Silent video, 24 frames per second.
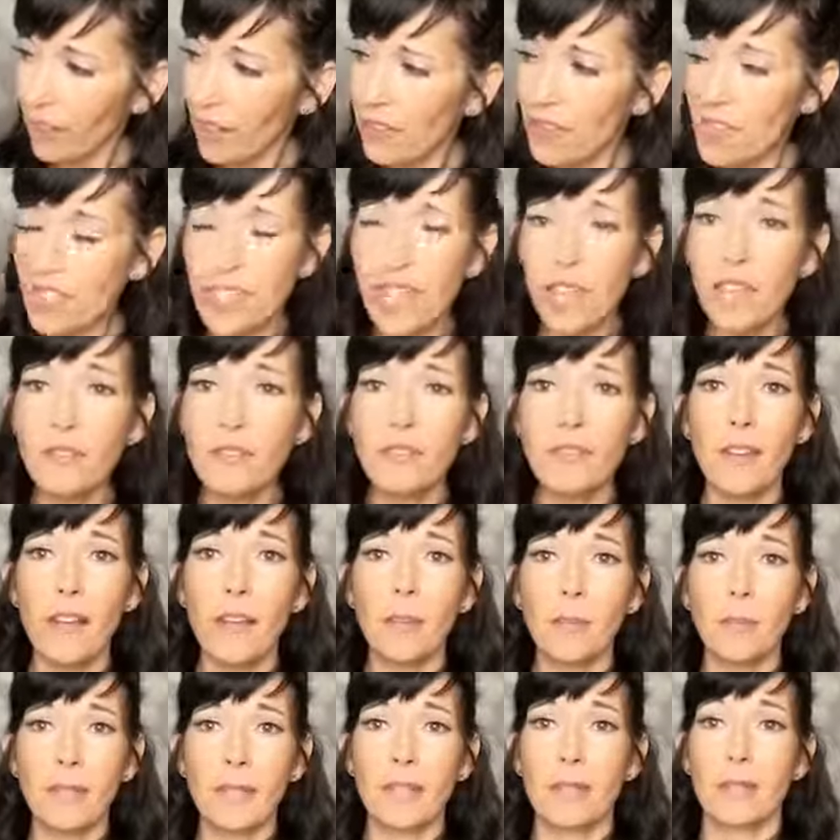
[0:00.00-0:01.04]
The
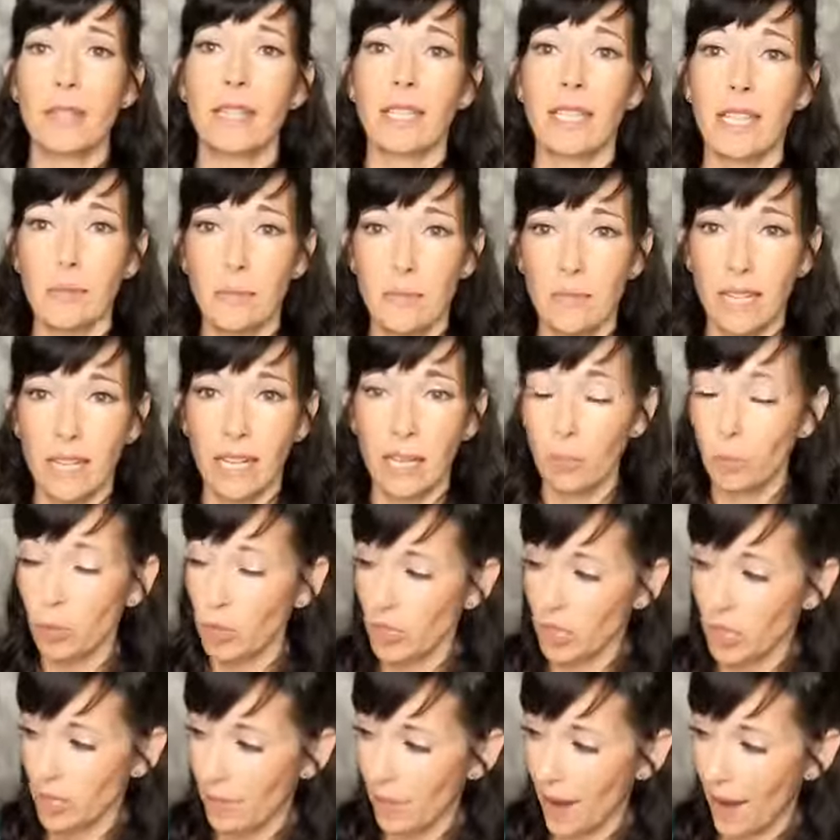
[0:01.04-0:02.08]
self-development keeps getting
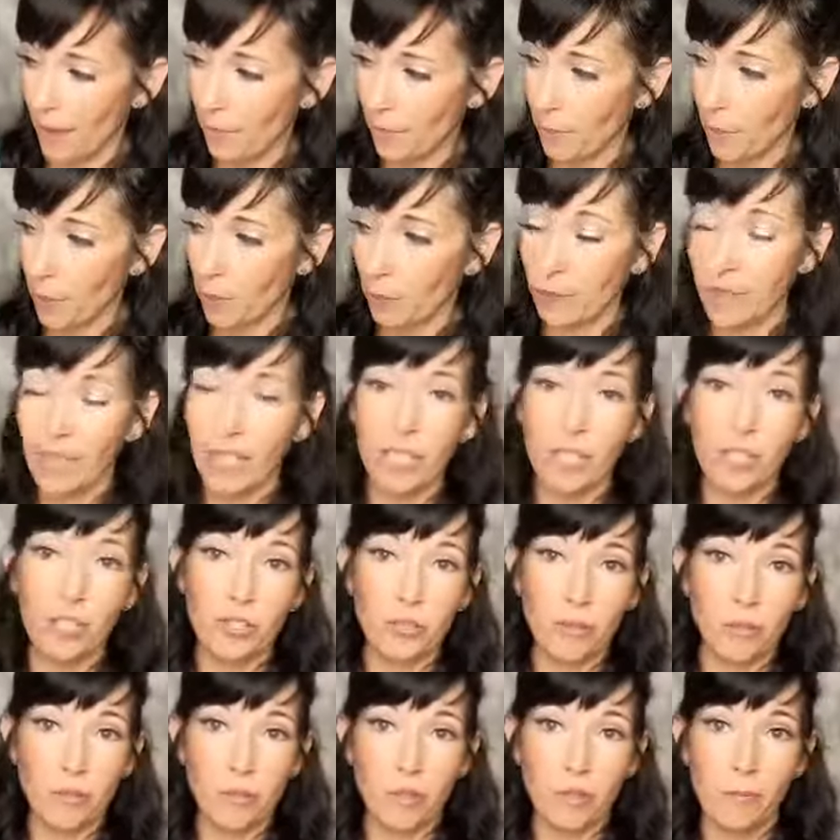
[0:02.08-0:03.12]
pushed in the back burner because your
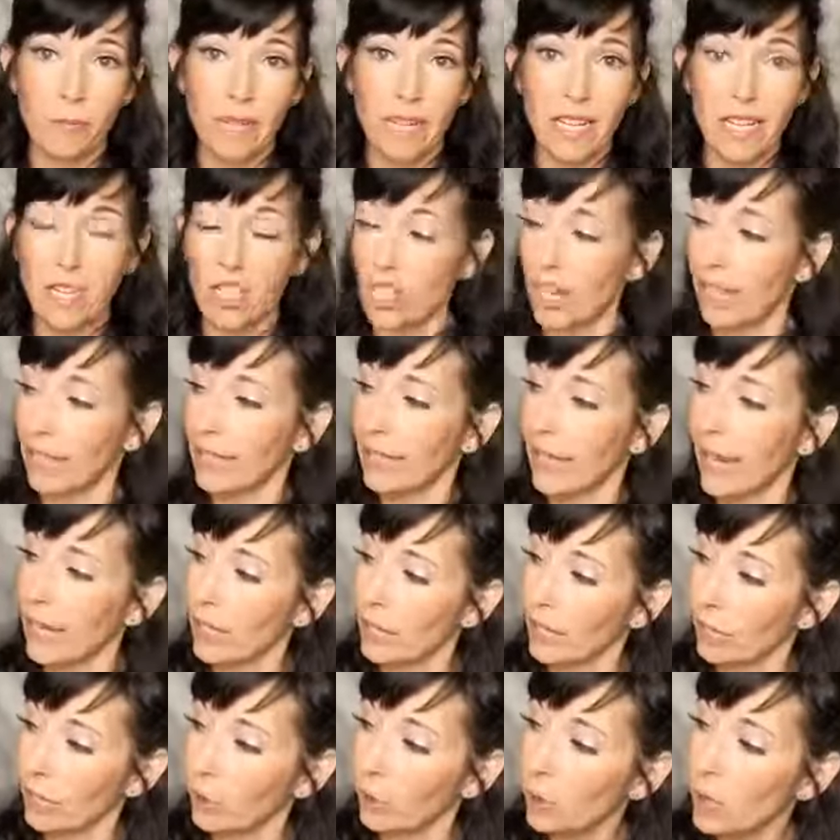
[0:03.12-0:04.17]
social media is yelling
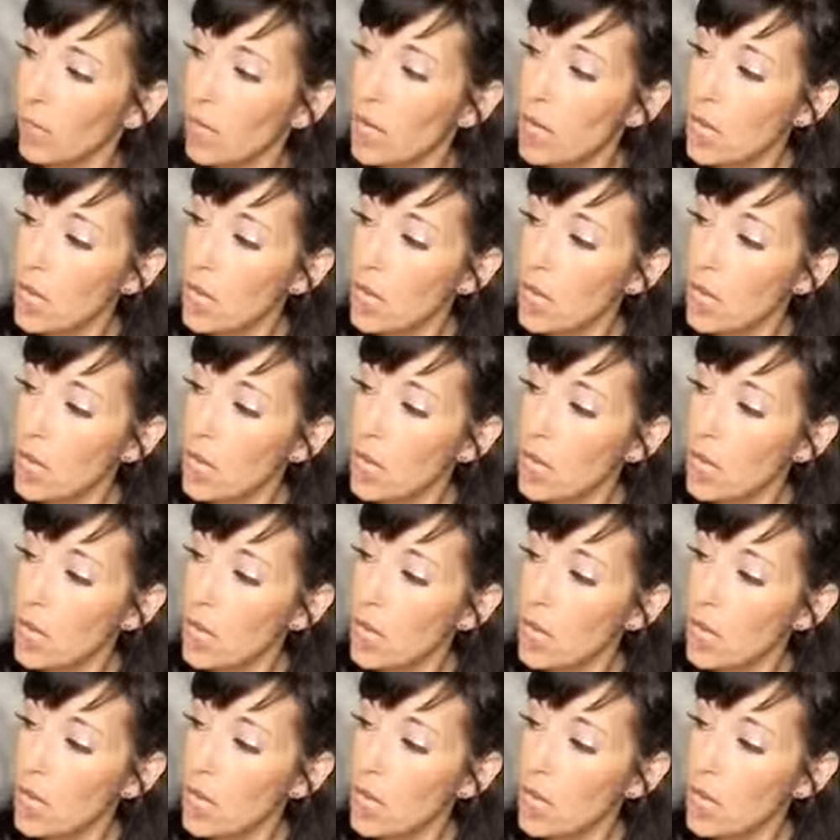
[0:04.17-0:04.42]
at you.